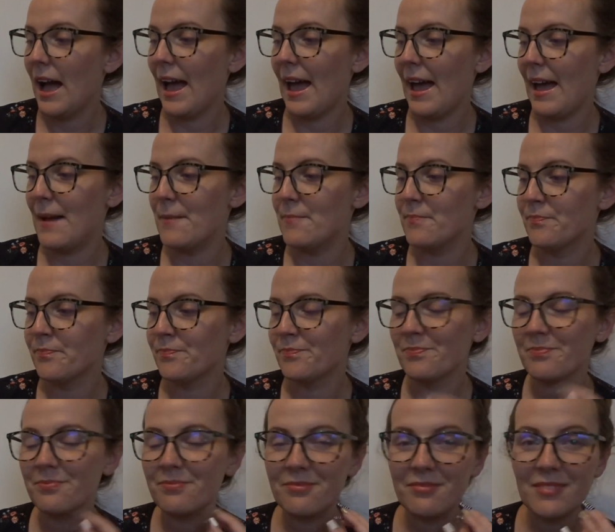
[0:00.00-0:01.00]

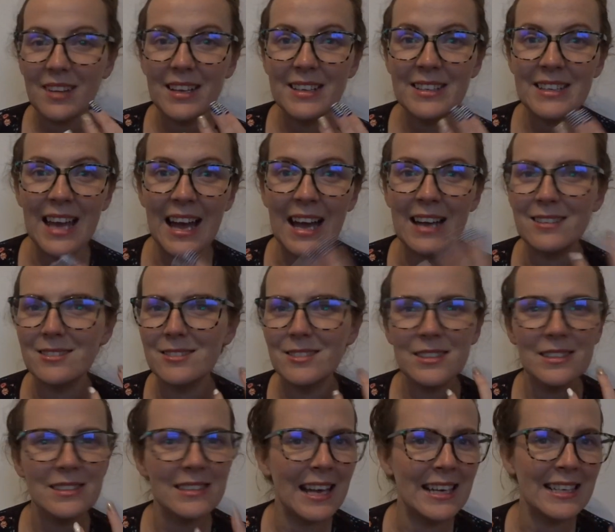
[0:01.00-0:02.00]
Yeah,
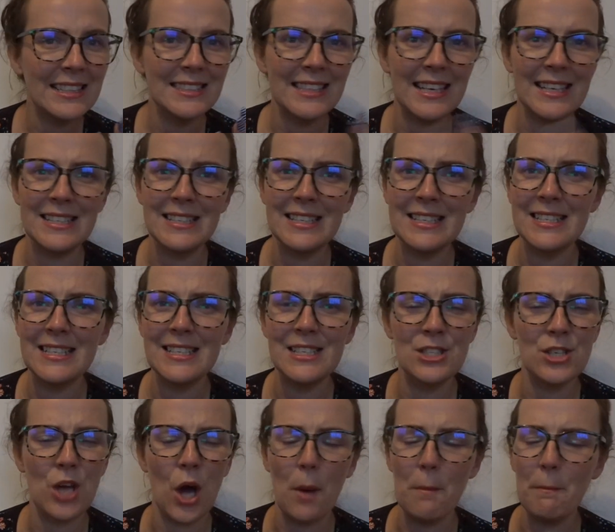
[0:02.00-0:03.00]
like I said, this
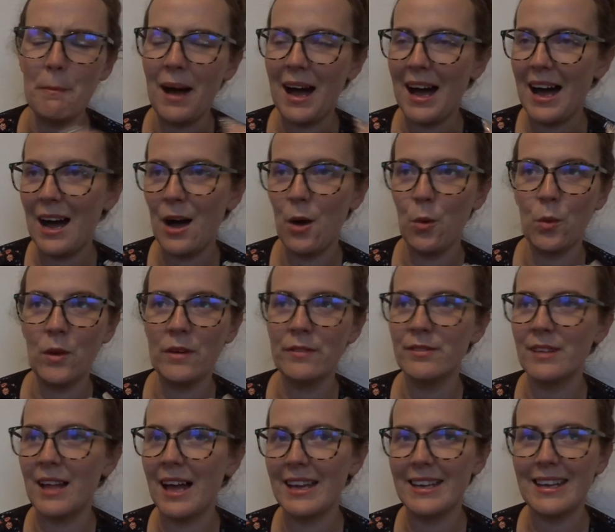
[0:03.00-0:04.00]
isn't on par with
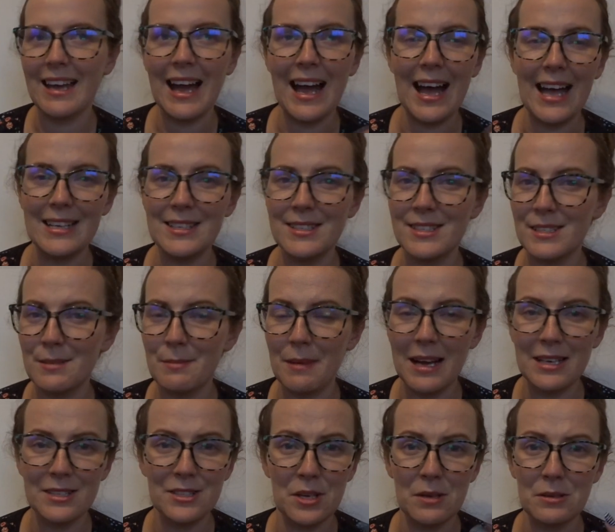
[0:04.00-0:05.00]
like Heinz
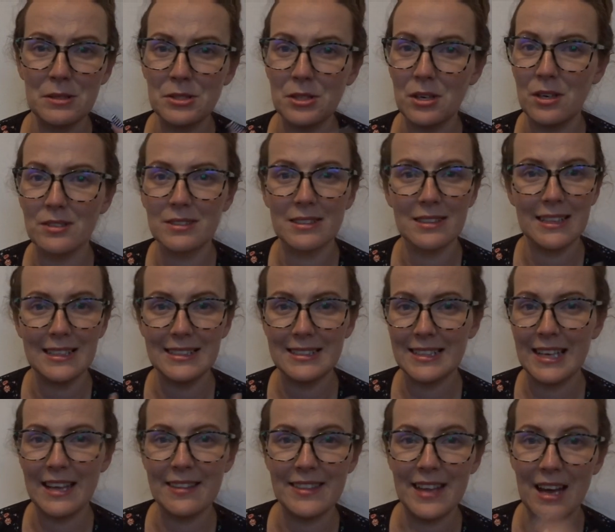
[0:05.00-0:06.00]
tomato sauce. Let's
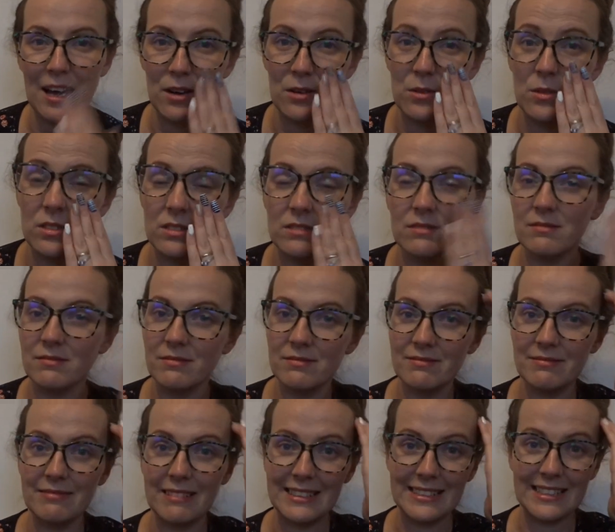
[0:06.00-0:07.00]
get that
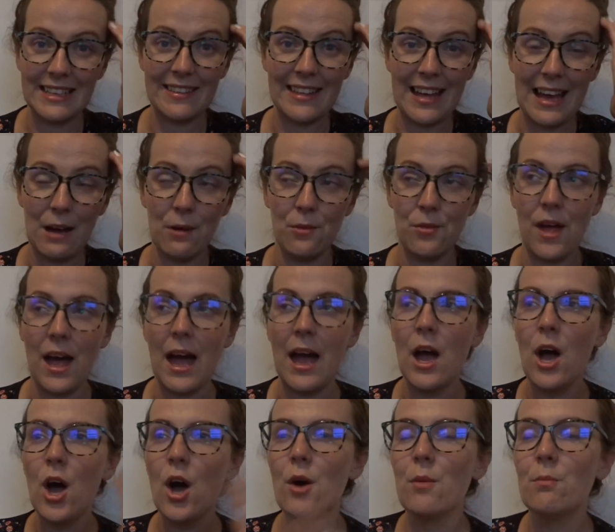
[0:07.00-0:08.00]
out there.
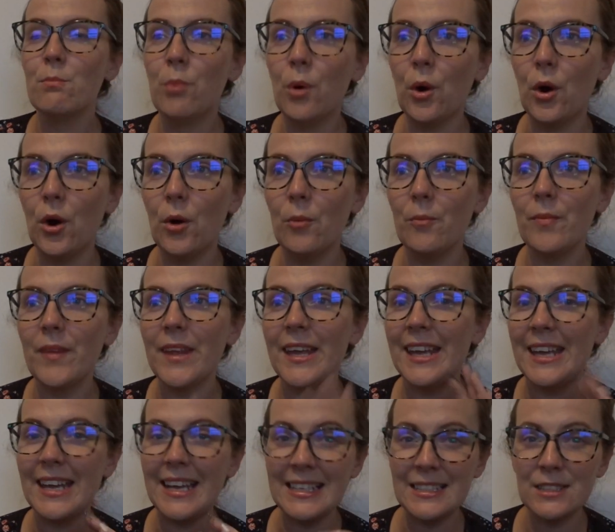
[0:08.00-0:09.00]
But
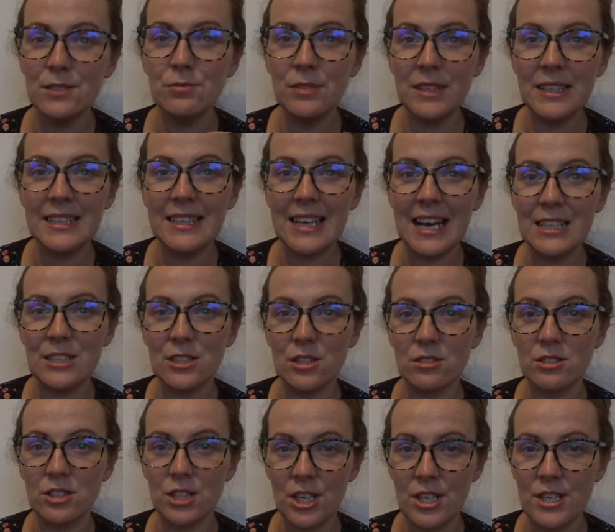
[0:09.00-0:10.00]
it is a really nice
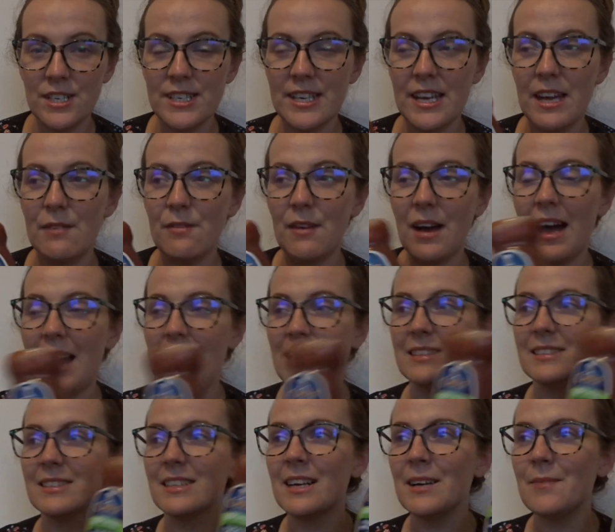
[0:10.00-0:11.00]
alternative,
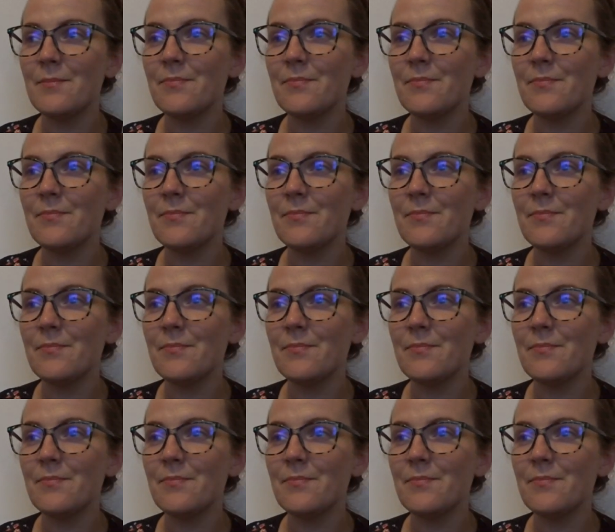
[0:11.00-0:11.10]
and